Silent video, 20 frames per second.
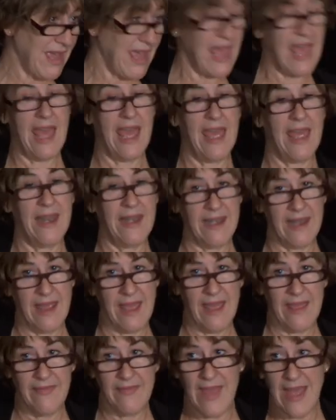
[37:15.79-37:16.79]
And,
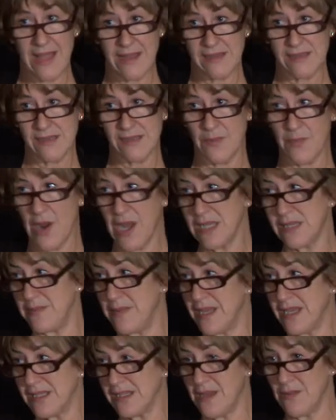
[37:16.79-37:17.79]
and that surprised
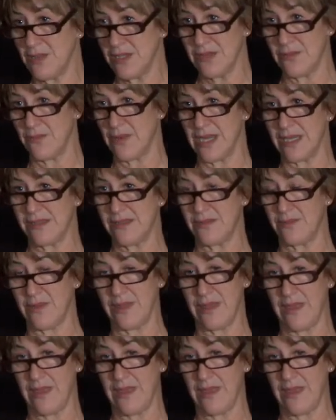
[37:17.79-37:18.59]
me because I wasn't raised with